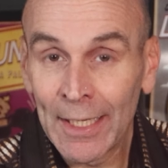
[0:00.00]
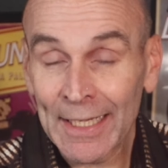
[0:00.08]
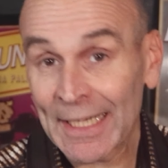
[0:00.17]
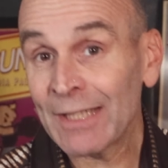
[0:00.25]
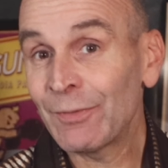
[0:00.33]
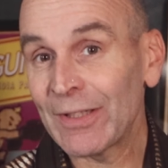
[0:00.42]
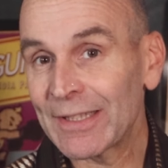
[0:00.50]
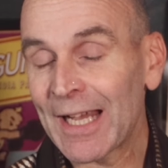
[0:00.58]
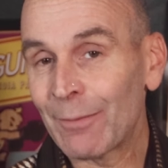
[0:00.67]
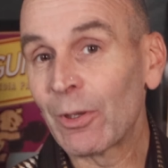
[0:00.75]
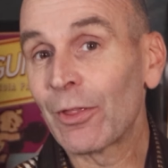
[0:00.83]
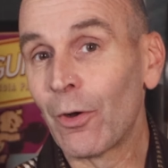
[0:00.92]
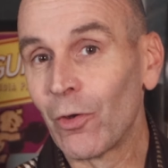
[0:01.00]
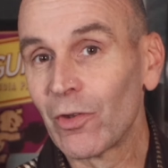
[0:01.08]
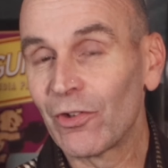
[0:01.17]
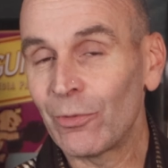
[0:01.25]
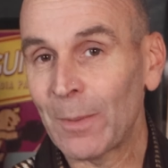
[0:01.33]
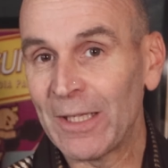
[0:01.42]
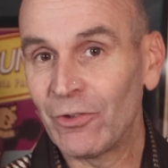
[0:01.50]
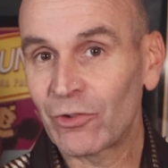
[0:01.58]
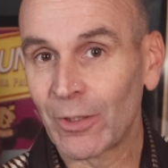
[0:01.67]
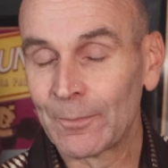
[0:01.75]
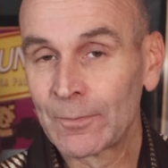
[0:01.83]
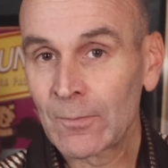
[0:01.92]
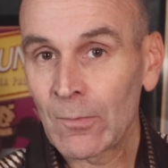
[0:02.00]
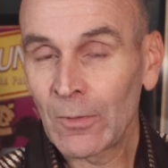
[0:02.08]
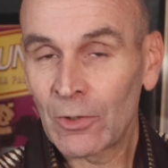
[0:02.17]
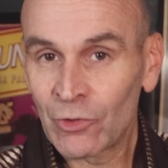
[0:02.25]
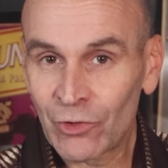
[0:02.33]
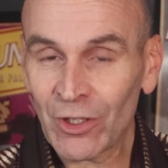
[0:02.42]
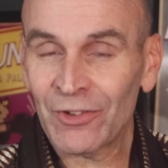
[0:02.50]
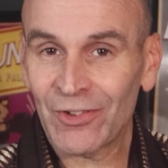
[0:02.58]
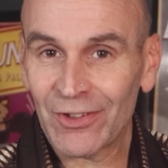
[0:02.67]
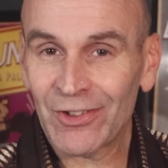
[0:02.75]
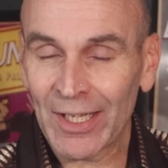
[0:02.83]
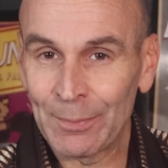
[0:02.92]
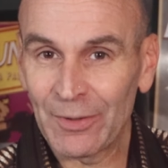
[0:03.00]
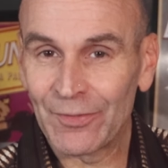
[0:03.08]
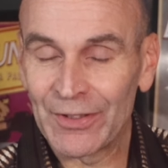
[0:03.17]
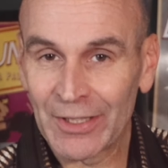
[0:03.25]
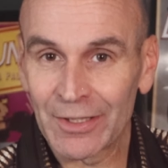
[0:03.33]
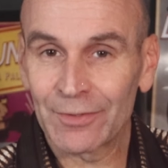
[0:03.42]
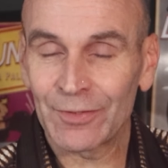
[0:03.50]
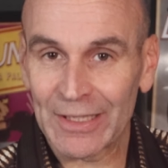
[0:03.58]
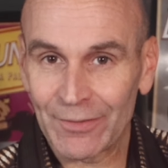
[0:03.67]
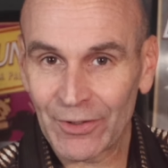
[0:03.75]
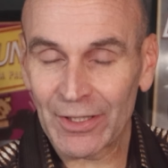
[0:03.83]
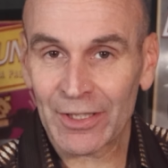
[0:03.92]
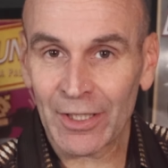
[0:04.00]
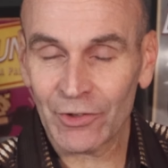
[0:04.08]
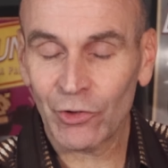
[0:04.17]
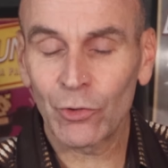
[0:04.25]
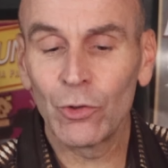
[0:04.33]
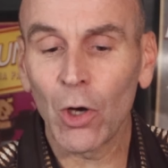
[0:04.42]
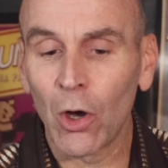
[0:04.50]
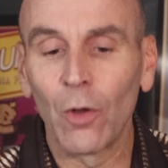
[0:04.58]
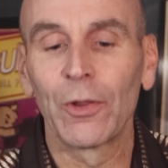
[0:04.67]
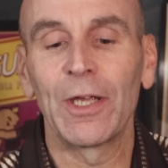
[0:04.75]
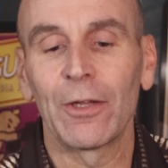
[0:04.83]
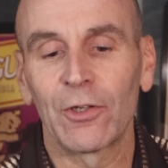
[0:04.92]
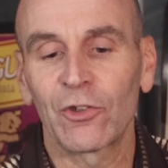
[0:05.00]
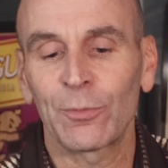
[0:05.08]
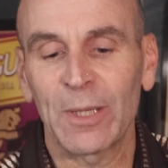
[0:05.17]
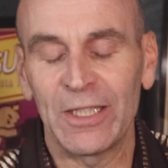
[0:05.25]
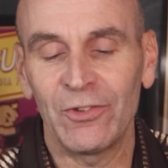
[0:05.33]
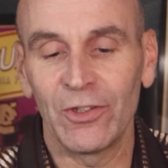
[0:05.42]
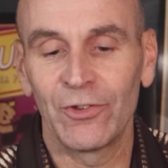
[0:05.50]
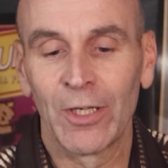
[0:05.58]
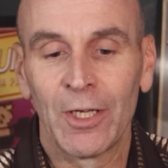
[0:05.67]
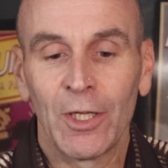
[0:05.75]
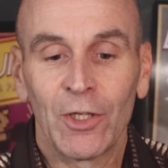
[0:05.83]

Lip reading: And I find that with all the Spice Rum, just this type of vanilla flavour that cuts through all the other spices.